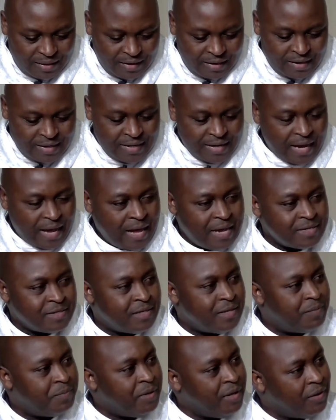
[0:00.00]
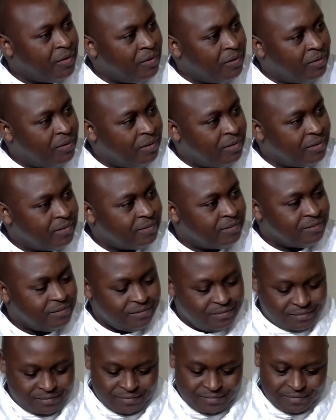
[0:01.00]
India has the peacock,
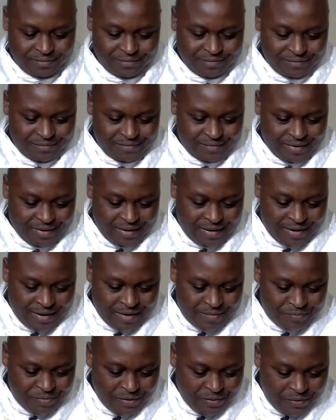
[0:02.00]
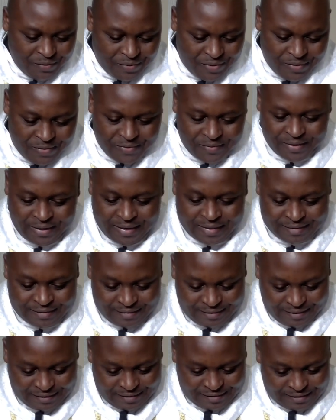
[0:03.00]
peacock
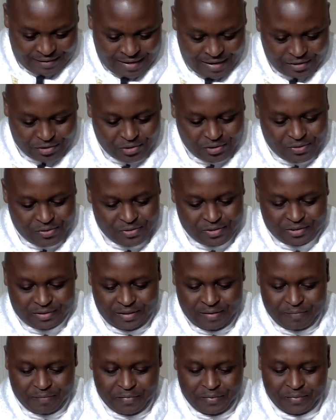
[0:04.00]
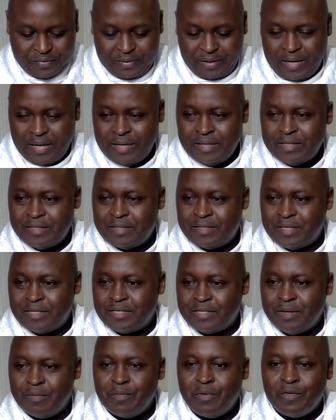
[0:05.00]
as its national symbol, and it's a
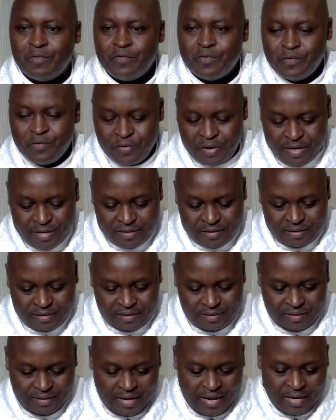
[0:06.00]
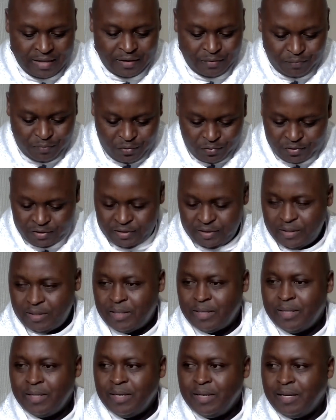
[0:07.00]
symbol of grace and beauty.
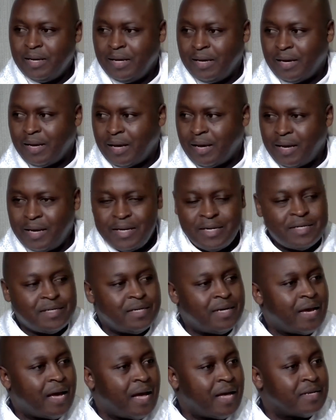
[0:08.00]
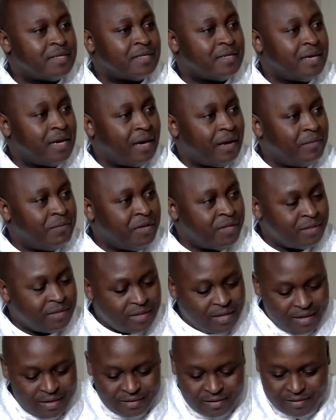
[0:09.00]
Haiti has the
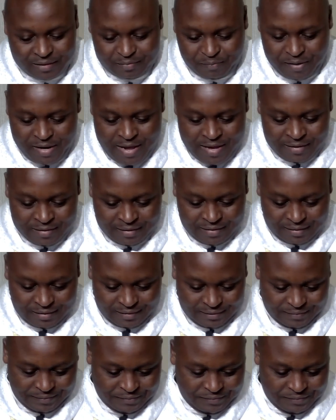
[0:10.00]
hibiscus plant